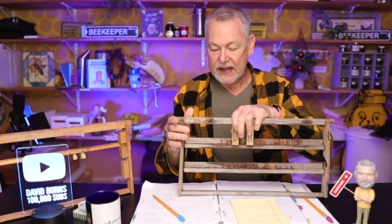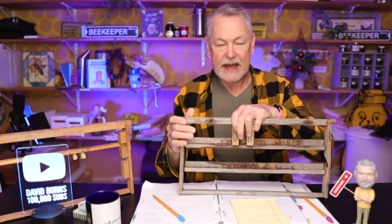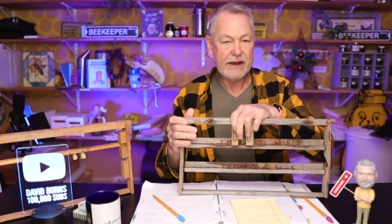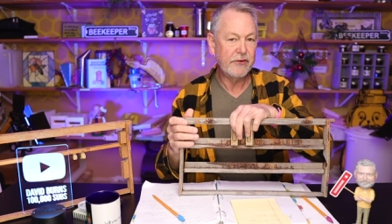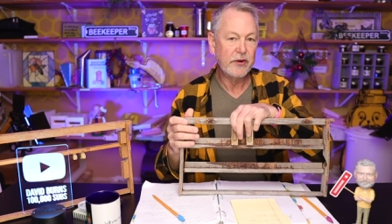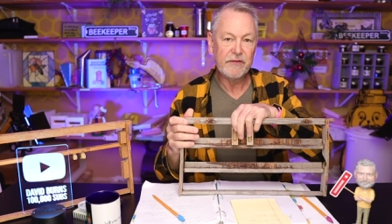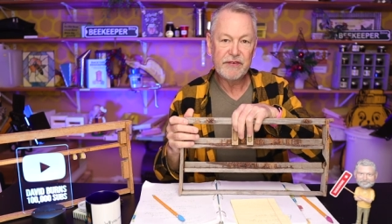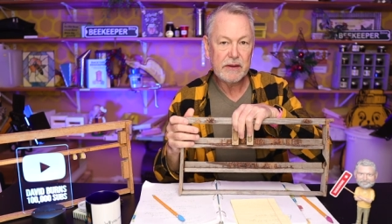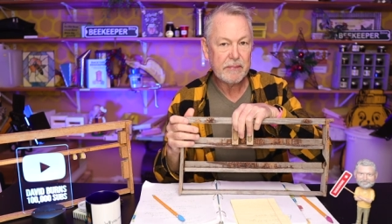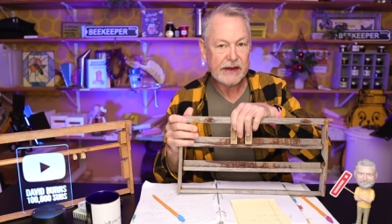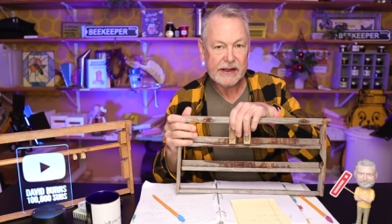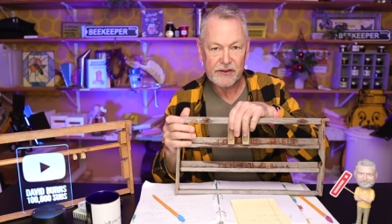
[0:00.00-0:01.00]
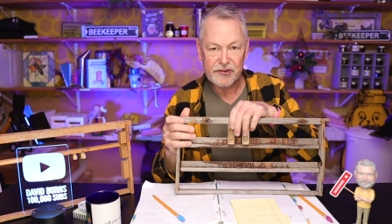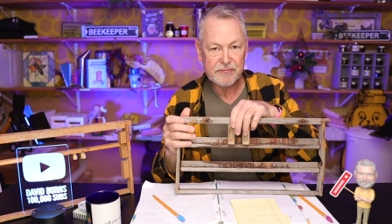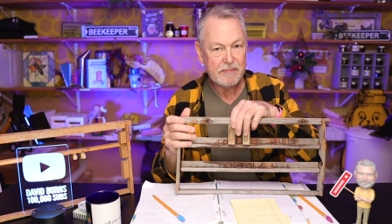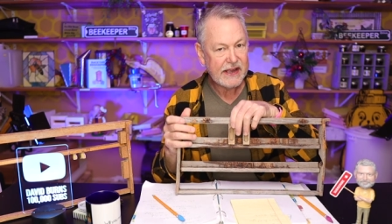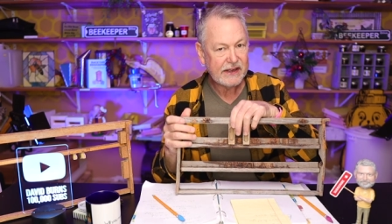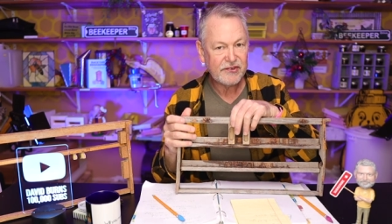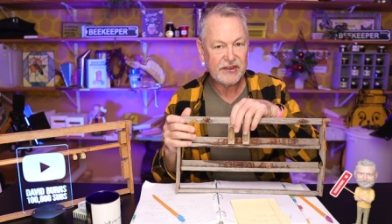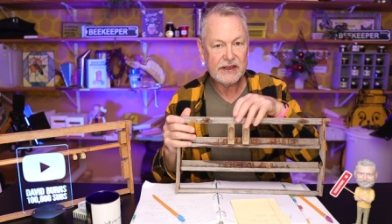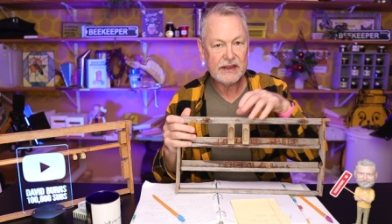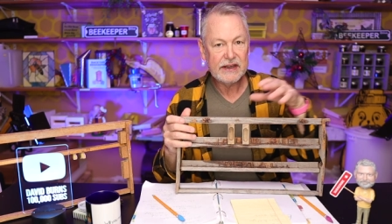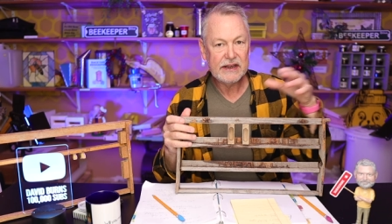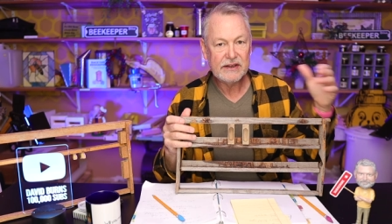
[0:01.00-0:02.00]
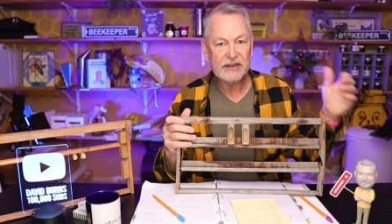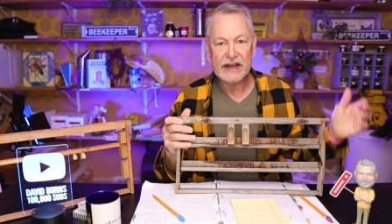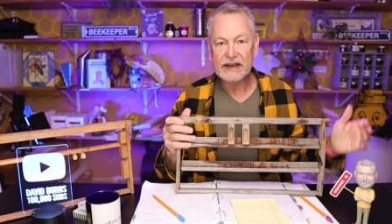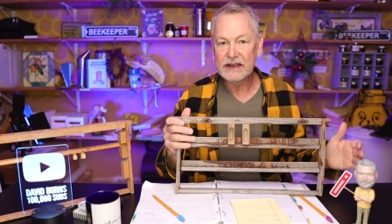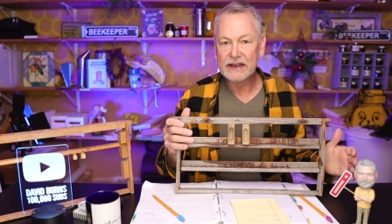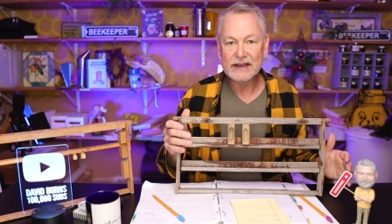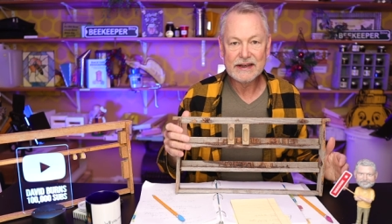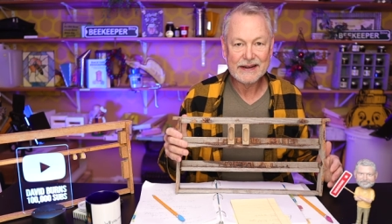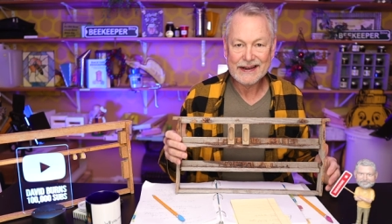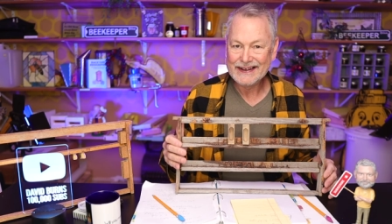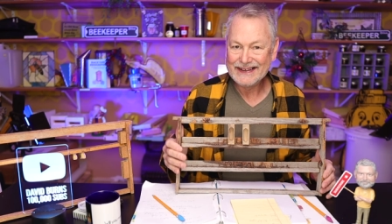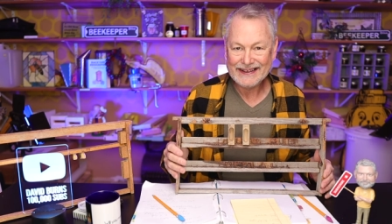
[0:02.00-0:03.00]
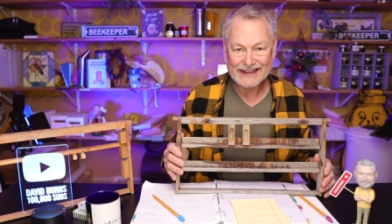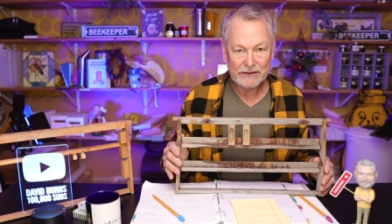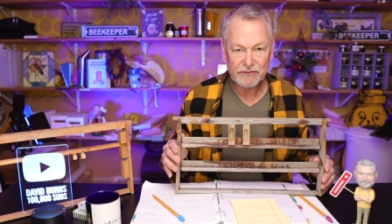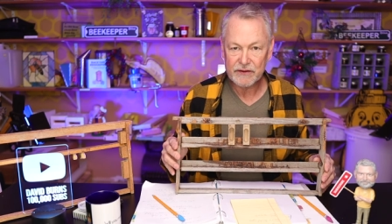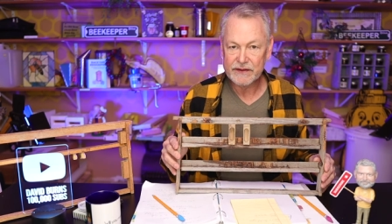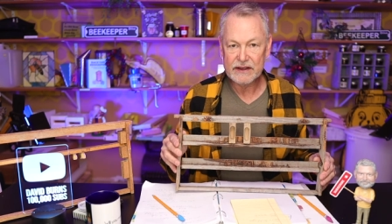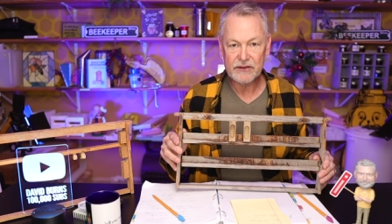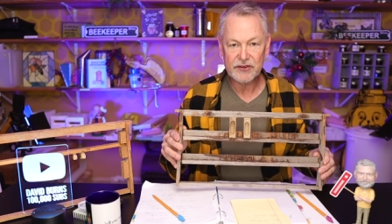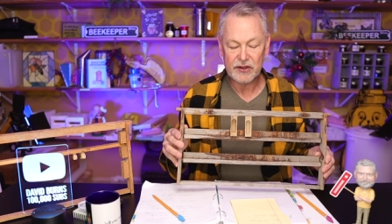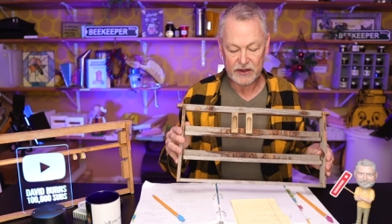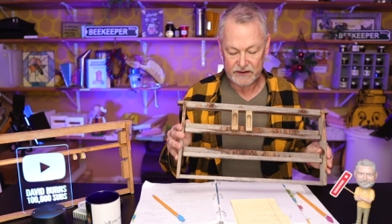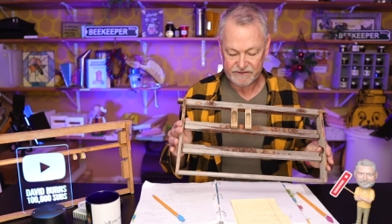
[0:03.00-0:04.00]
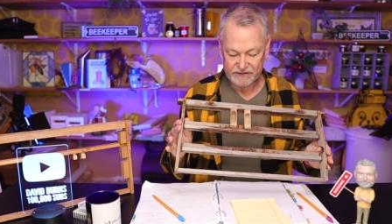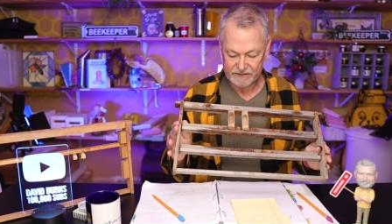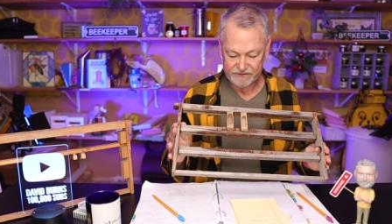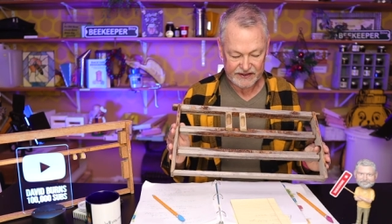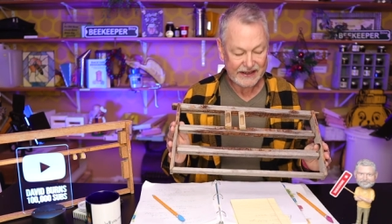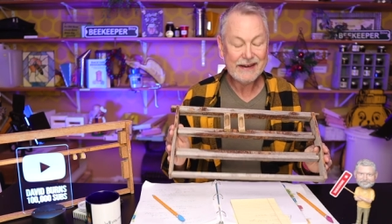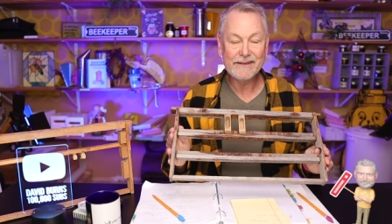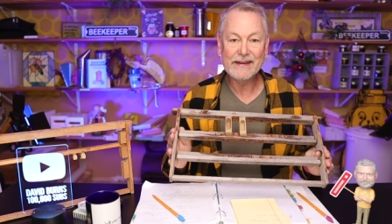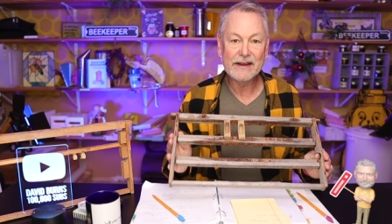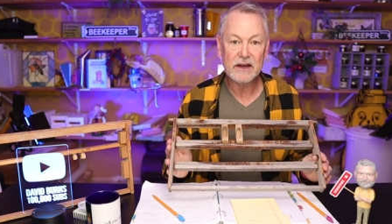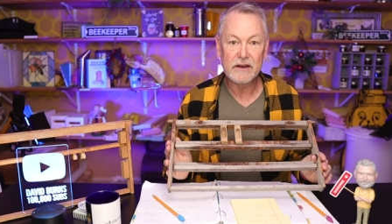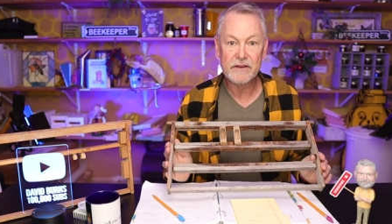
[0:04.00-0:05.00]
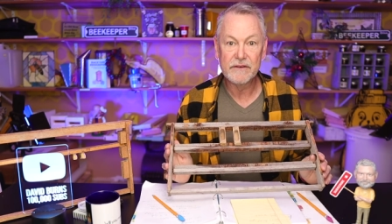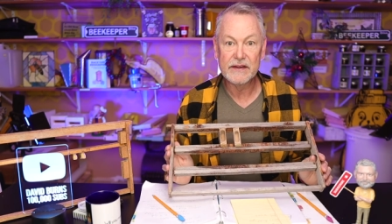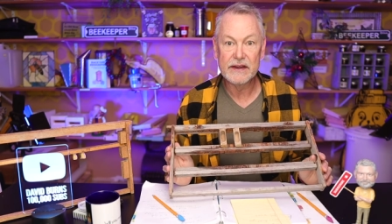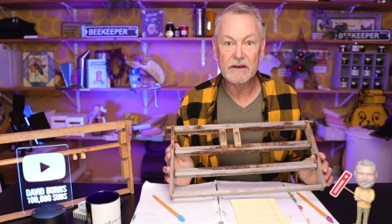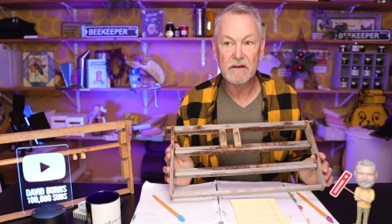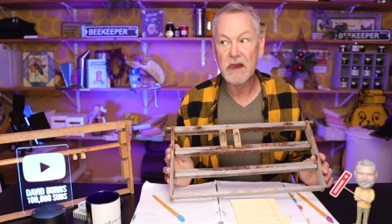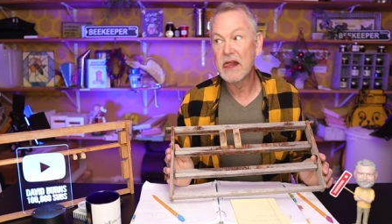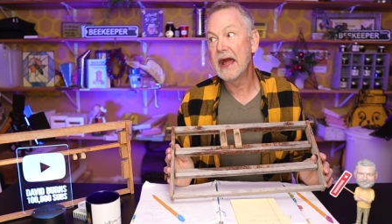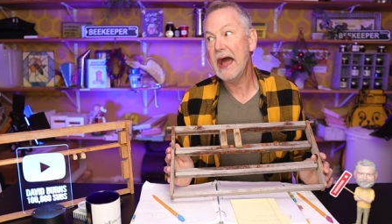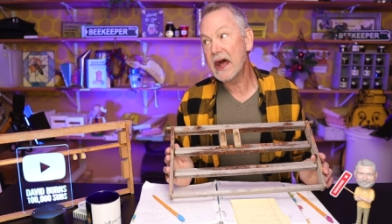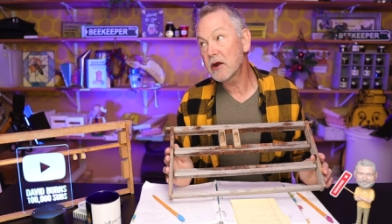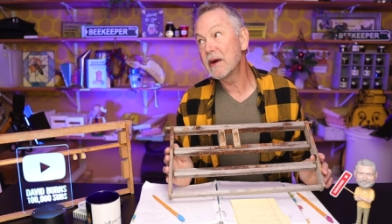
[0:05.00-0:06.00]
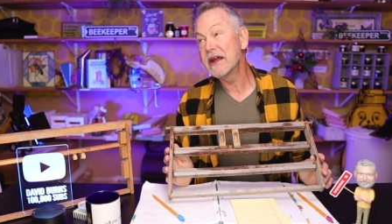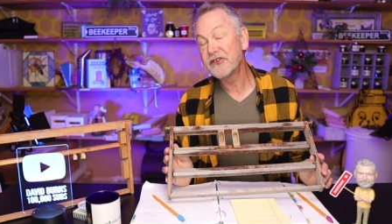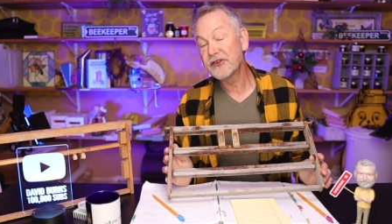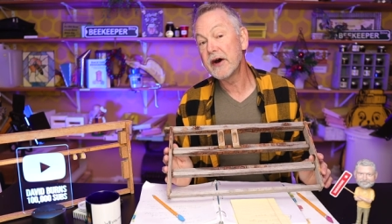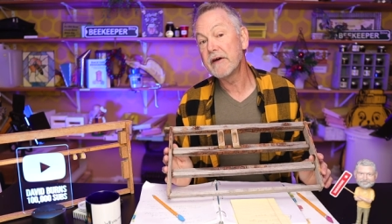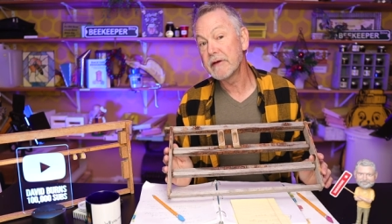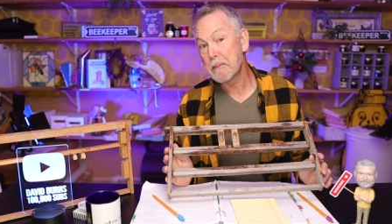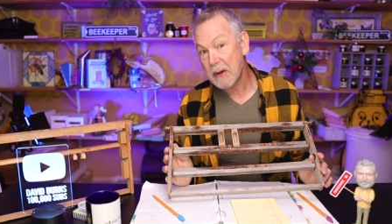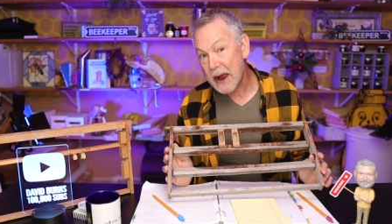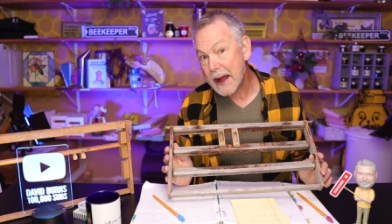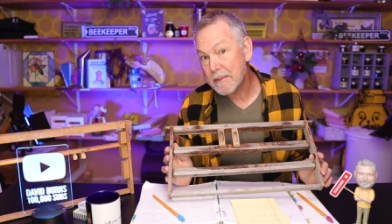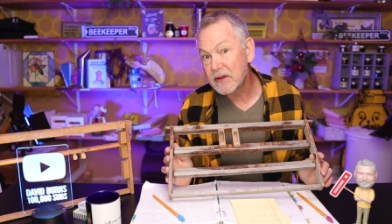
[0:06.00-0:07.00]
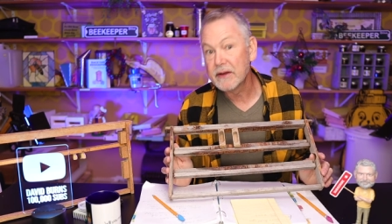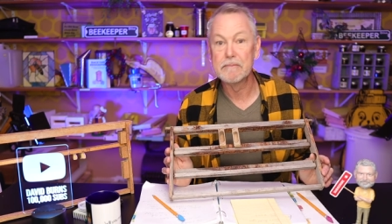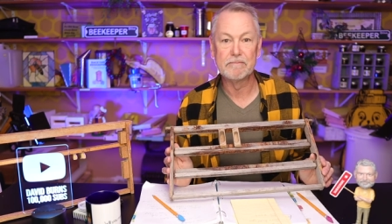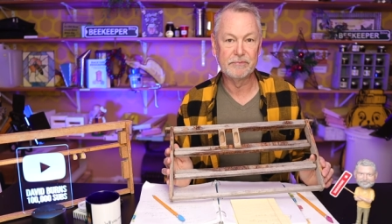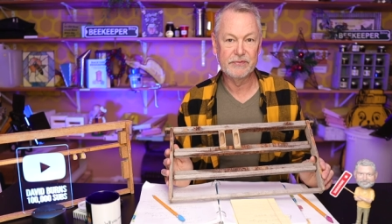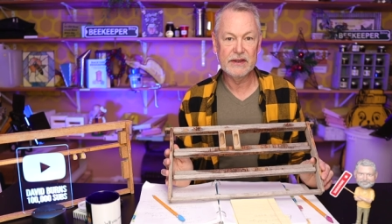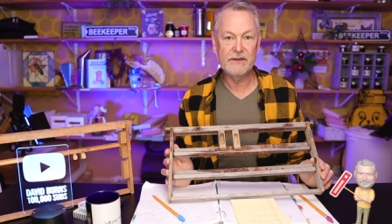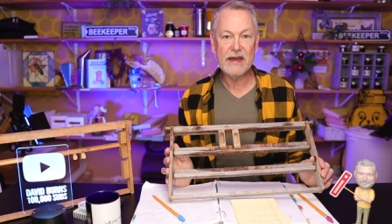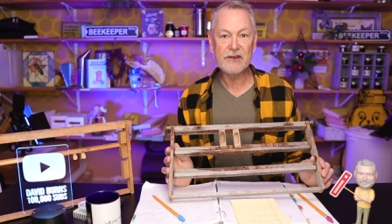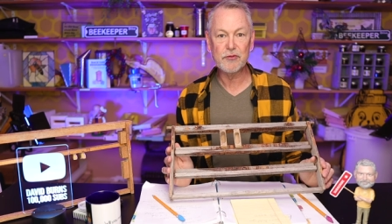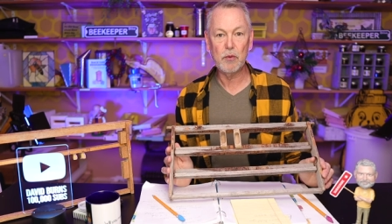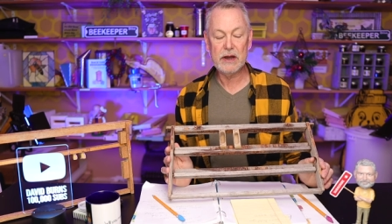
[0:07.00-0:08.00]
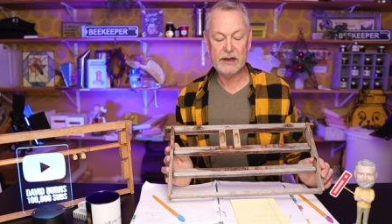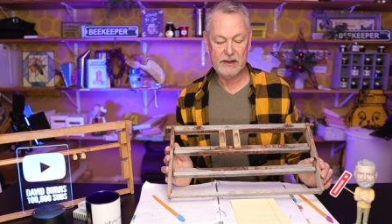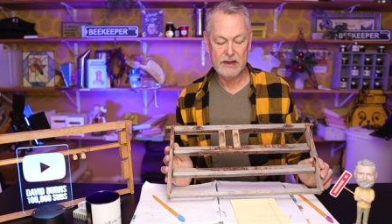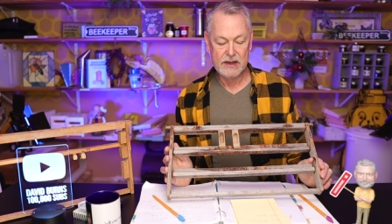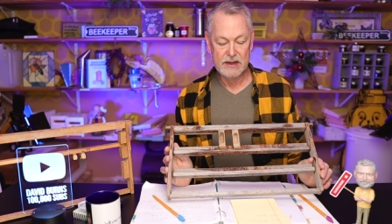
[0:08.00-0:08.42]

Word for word: I don't know if anybody else makes these. I didn't get an idea for this off of anything other than how do I solve a problem? And that's what